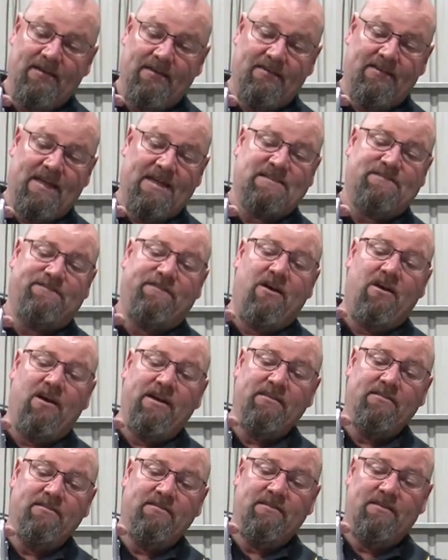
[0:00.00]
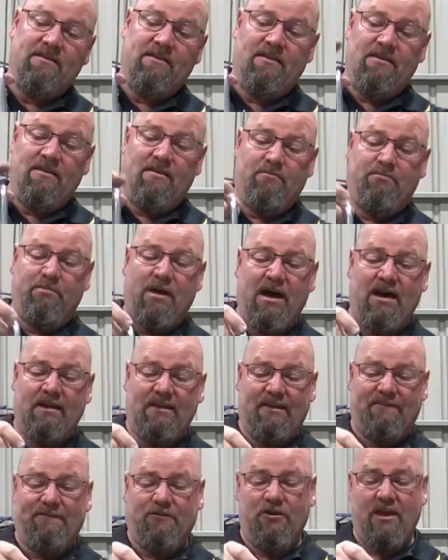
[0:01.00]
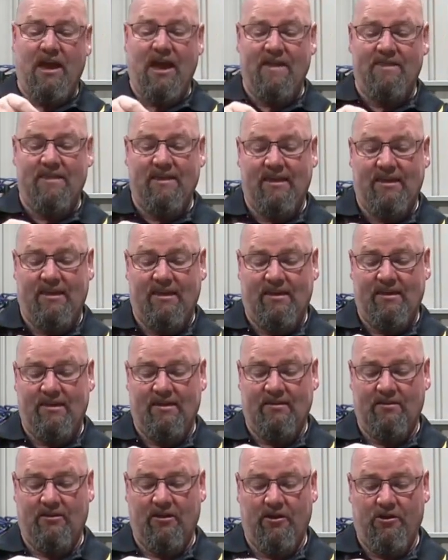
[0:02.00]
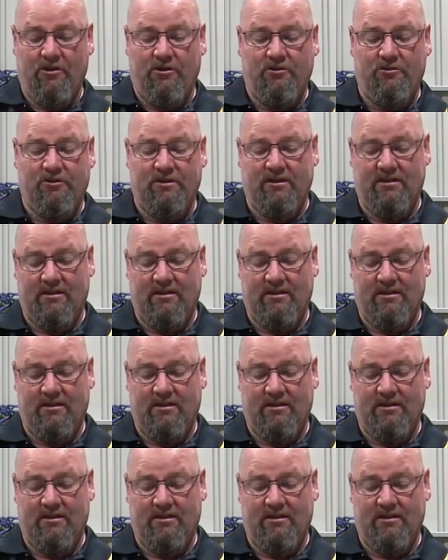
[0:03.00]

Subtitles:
that's fine, but if you had the load,